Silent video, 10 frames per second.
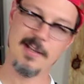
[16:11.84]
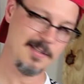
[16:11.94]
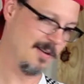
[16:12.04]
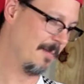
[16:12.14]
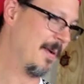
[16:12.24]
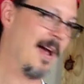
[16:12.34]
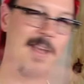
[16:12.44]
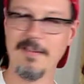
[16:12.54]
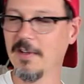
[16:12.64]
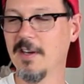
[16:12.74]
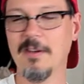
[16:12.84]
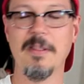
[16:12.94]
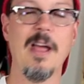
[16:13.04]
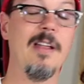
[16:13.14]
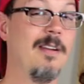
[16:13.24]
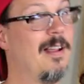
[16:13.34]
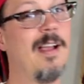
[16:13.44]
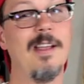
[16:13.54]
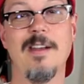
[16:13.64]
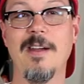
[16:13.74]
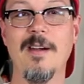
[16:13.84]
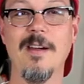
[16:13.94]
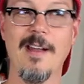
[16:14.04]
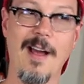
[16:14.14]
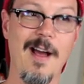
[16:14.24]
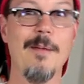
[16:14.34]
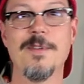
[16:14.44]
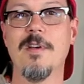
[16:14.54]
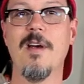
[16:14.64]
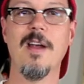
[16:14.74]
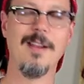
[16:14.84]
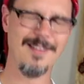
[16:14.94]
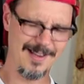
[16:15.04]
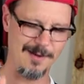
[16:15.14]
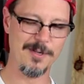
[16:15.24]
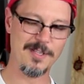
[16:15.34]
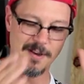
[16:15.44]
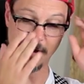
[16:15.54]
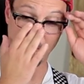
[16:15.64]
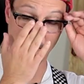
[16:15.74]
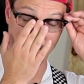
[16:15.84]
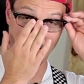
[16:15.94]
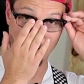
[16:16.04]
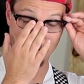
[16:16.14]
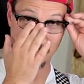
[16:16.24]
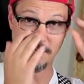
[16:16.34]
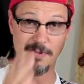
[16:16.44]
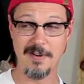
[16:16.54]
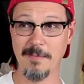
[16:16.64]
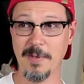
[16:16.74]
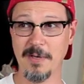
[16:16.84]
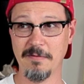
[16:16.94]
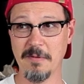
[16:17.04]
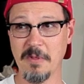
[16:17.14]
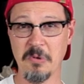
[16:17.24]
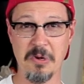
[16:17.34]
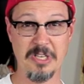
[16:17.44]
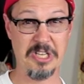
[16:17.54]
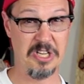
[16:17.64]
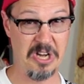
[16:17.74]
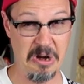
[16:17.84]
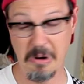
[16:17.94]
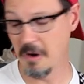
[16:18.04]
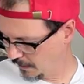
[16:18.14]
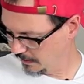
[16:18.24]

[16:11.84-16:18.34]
So I'm not even going to do that. You're not going to hear it. I'm sorry. It was terrible. It needs revamping from the word go.